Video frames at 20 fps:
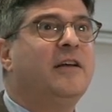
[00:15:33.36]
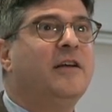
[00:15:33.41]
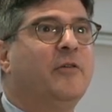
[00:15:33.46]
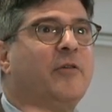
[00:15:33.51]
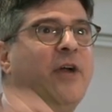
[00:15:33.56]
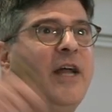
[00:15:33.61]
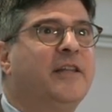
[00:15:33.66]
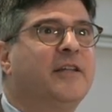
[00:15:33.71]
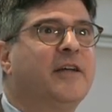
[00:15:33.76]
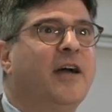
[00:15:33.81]

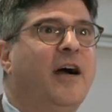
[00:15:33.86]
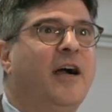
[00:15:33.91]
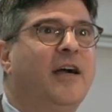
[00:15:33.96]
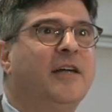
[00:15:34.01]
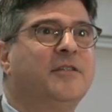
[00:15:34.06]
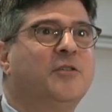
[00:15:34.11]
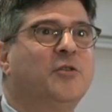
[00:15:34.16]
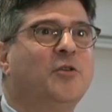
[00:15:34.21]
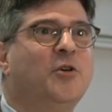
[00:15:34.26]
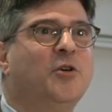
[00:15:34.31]
red
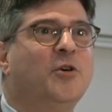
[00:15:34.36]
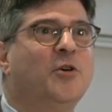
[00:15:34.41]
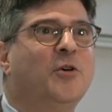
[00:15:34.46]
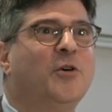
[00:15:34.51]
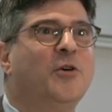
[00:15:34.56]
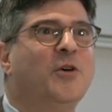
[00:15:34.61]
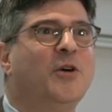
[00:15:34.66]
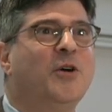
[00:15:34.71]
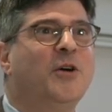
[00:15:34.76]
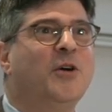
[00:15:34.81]
card to
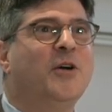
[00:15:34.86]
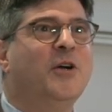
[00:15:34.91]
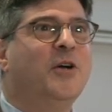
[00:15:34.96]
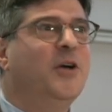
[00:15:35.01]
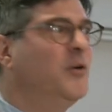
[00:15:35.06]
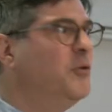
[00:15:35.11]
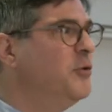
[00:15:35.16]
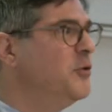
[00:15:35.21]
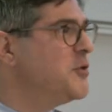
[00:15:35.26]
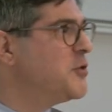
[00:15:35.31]
you.
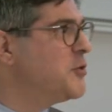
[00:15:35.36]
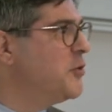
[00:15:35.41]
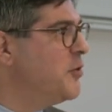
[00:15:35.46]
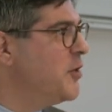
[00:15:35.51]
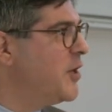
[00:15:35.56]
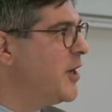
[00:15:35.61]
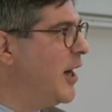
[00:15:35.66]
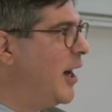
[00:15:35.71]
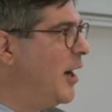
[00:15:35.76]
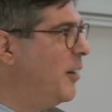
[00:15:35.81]
Who's
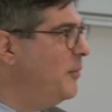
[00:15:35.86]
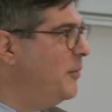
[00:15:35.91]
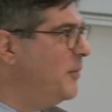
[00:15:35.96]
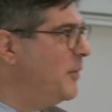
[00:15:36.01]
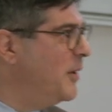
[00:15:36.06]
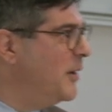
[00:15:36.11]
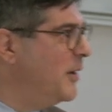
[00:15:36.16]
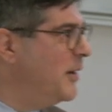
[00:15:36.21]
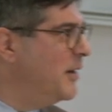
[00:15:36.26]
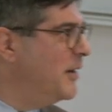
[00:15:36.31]
gonna come
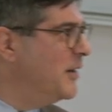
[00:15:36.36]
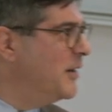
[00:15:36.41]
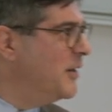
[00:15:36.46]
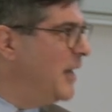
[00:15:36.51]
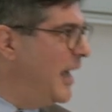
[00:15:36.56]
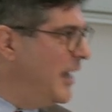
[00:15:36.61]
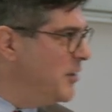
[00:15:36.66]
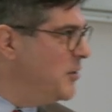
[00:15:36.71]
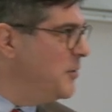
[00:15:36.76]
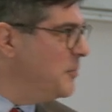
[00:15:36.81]

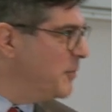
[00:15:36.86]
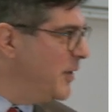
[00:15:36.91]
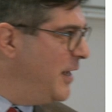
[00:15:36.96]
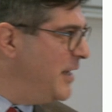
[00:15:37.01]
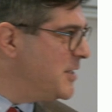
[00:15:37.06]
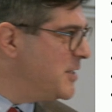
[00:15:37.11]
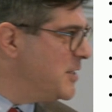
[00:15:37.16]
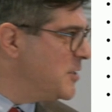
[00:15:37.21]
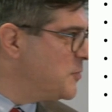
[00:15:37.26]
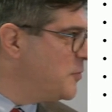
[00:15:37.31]
and
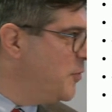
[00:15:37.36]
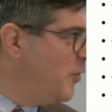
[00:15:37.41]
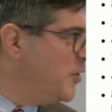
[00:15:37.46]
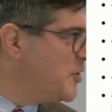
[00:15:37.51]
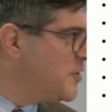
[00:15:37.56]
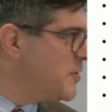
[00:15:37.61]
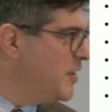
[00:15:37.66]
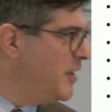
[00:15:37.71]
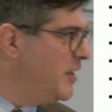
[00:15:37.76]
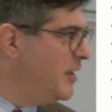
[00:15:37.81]
replace this
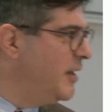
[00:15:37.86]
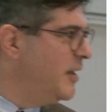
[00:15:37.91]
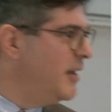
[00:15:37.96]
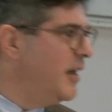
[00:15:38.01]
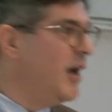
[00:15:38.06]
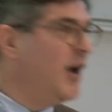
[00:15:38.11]
person?